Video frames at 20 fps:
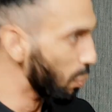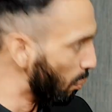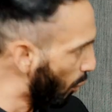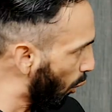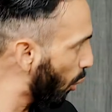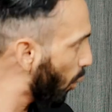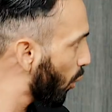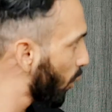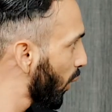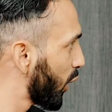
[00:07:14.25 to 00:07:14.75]

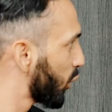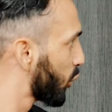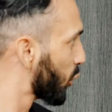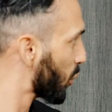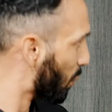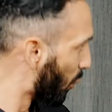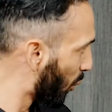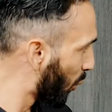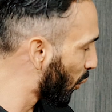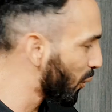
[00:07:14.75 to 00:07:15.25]
Do more
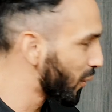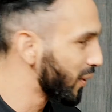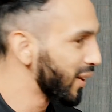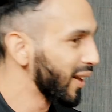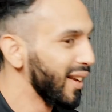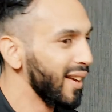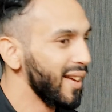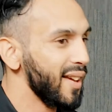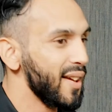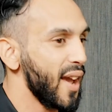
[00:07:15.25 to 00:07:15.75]
and do
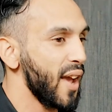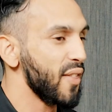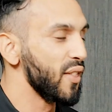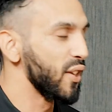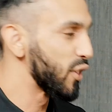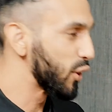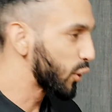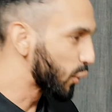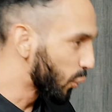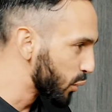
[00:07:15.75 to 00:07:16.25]
more.
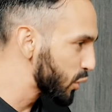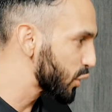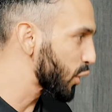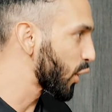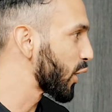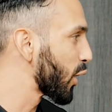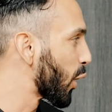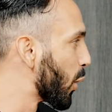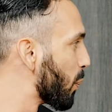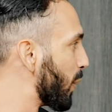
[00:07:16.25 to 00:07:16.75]
And then the
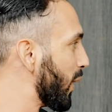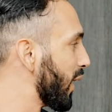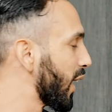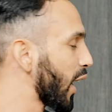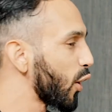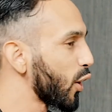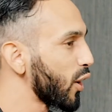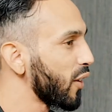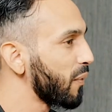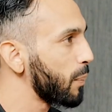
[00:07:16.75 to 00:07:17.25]
doors started
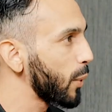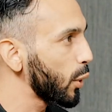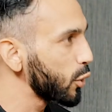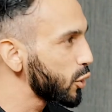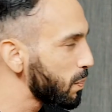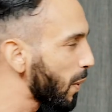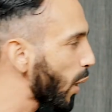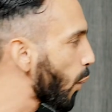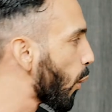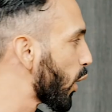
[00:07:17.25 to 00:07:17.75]
opening. I got
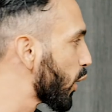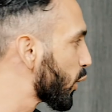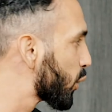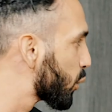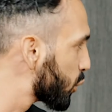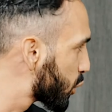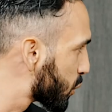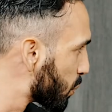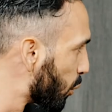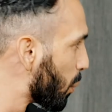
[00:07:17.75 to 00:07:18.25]
approached by
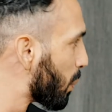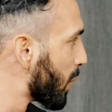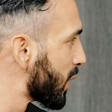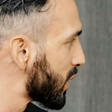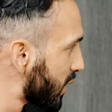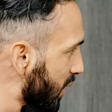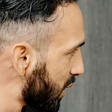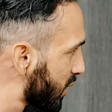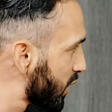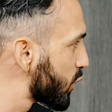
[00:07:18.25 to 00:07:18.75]
one or two
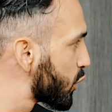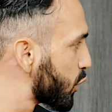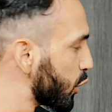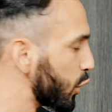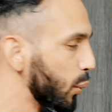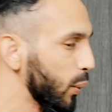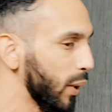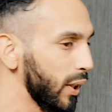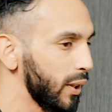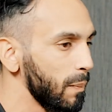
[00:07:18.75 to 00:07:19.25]
small
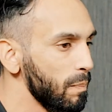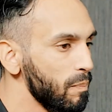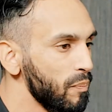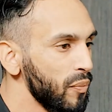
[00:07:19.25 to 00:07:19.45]
businesses to do